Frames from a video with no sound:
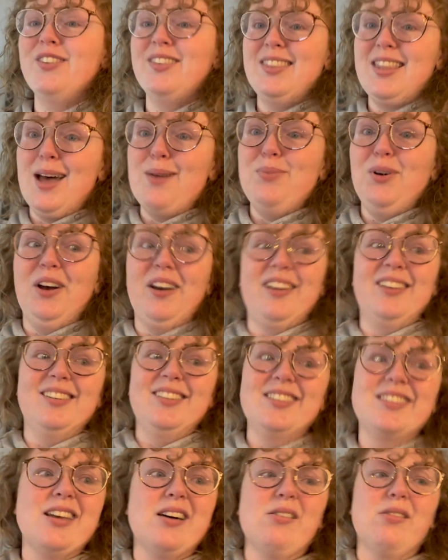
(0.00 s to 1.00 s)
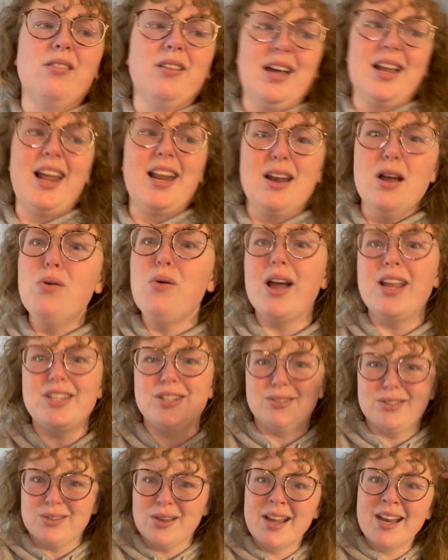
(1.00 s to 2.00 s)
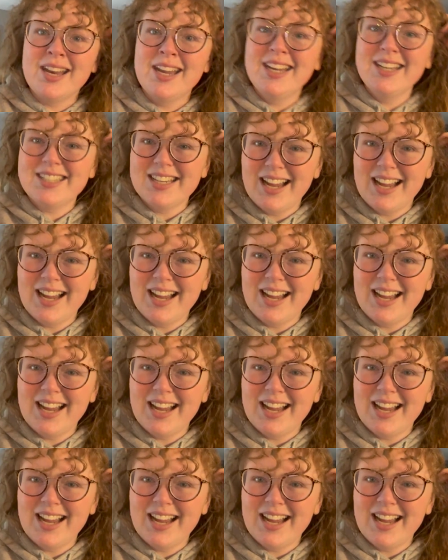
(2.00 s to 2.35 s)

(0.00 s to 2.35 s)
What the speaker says: that book, so, and I know I do, so I need to